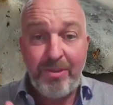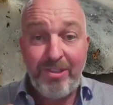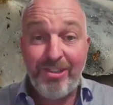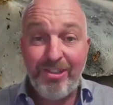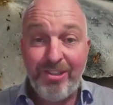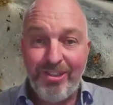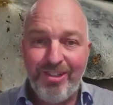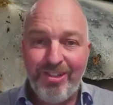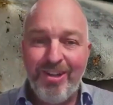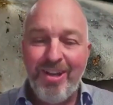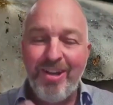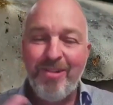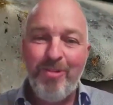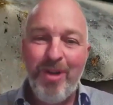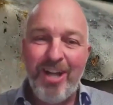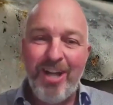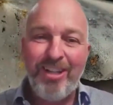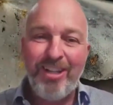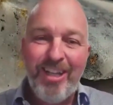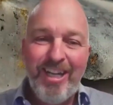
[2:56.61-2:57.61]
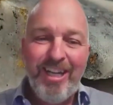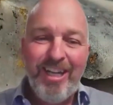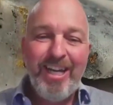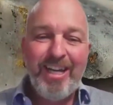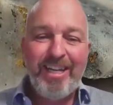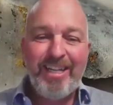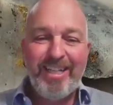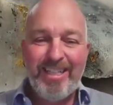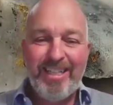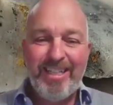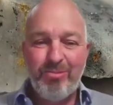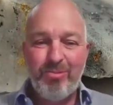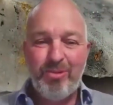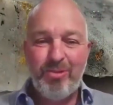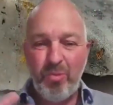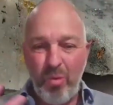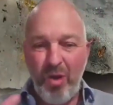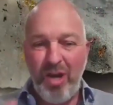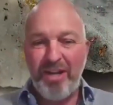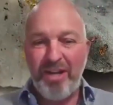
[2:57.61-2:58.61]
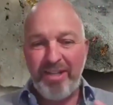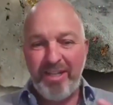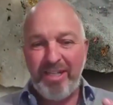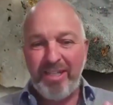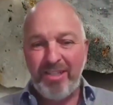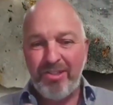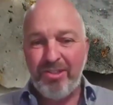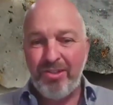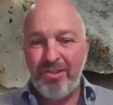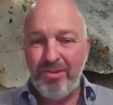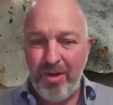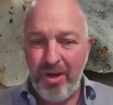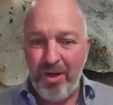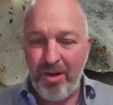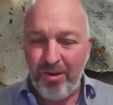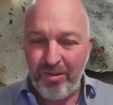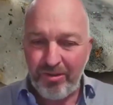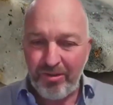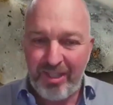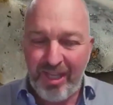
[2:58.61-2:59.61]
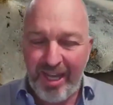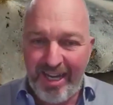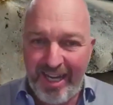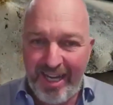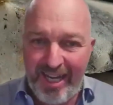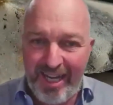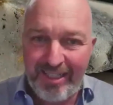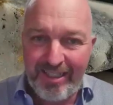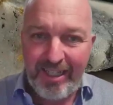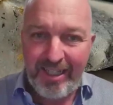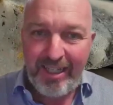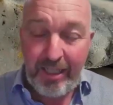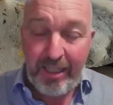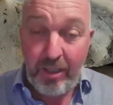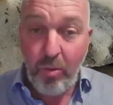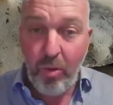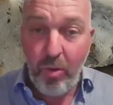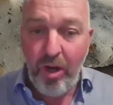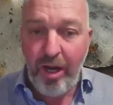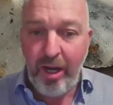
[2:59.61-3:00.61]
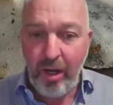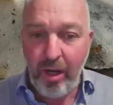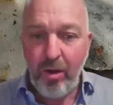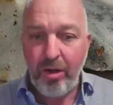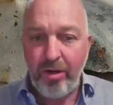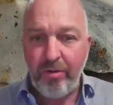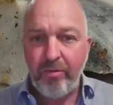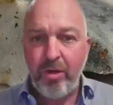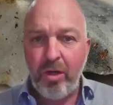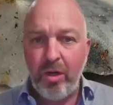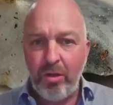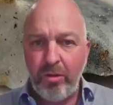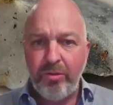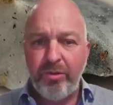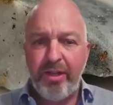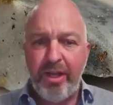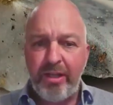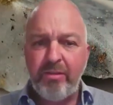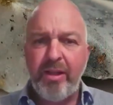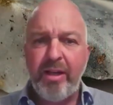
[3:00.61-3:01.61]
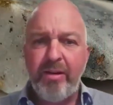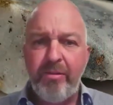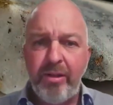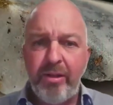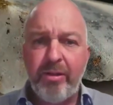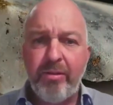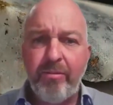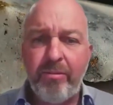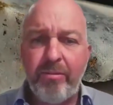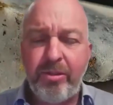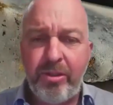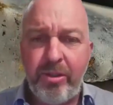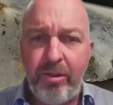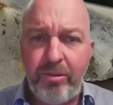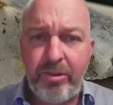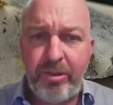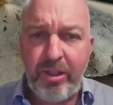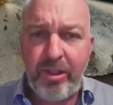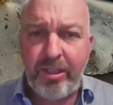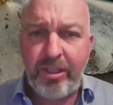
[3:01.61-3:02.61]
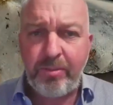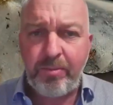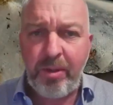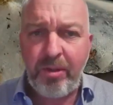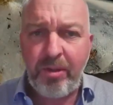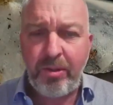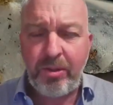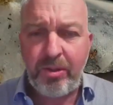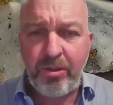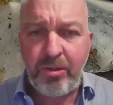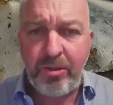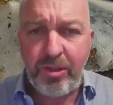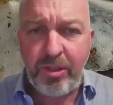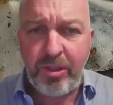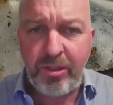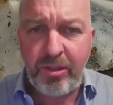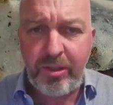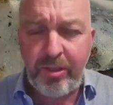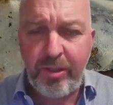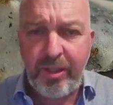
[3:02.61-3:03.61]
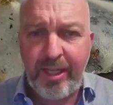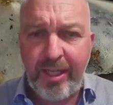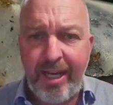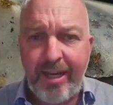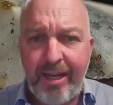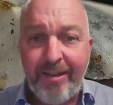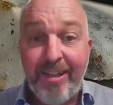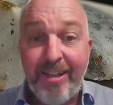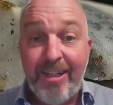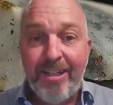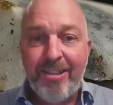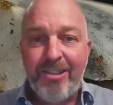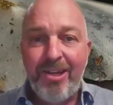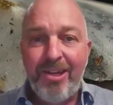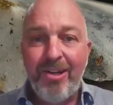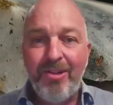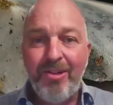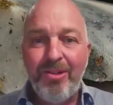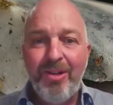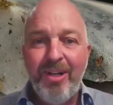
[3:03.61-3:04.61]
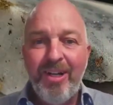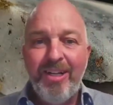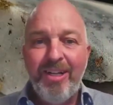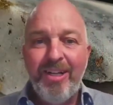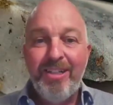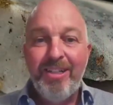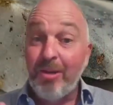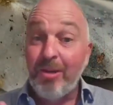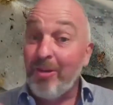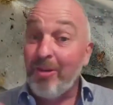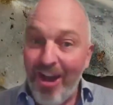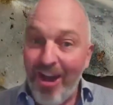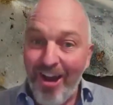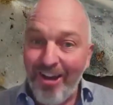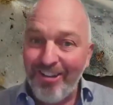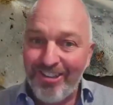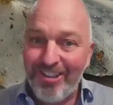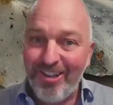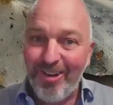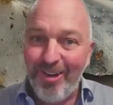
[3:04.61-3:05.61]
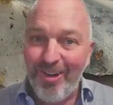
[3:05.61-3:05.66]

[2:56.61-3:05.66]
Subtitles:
position. Well, at least with one of these 2 holes, they hit quite a lot of gold, and that were the results I spoke to just earlier. So we know there's a